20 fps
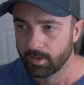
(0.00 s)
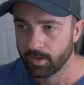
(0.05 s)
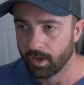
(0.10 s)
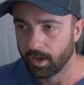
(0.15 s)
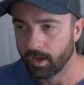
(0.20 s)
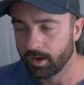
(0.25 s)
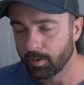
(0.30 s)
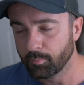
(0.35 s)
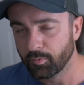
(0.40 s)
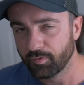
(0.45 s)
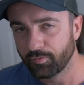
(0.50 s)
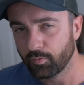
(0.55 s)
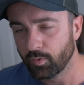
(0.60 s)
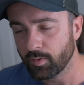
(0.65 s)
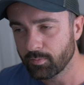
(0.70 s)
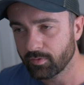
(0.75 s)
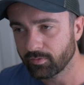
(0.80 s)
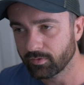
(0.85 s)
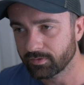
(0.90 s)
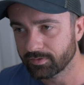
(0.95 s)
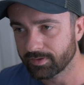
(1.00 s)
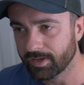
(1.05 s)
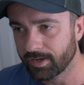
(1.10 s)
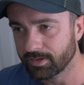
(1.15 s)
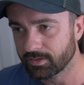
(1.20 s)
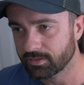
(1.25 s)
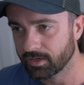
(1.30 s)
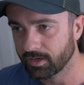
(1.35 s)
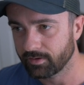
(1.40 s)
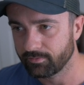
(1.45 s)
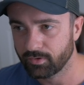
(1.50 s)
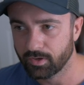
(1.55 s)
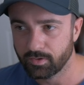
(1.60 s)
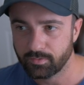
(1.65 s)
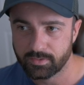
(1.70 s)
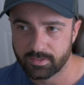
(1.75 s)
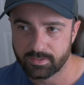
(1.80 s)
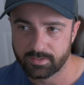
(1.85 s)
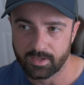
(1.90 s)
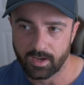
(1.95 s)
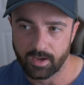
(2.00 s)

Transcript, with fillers: Uh, now, before we move on to that, actually, I've noticed